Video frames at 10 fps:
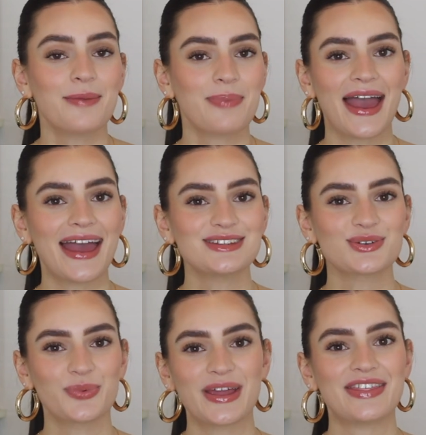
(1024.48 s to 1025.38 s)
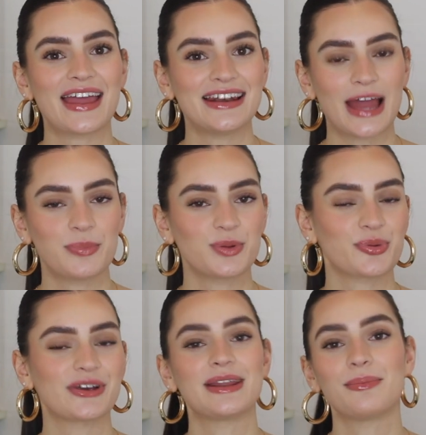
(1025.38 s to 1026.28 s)
paired with a leopard
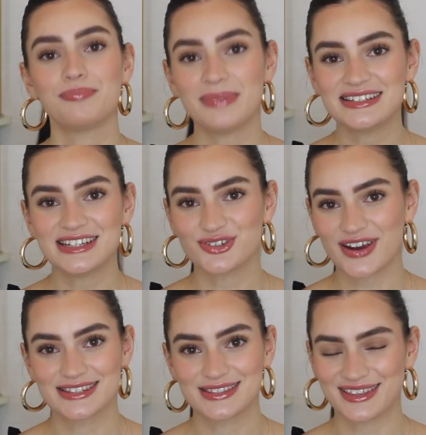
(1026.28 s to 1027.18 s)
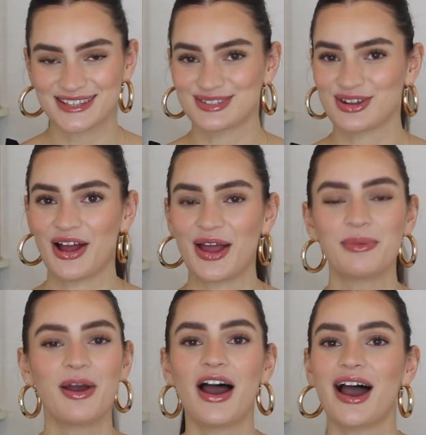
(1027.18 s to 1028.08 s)
print midi dress this time.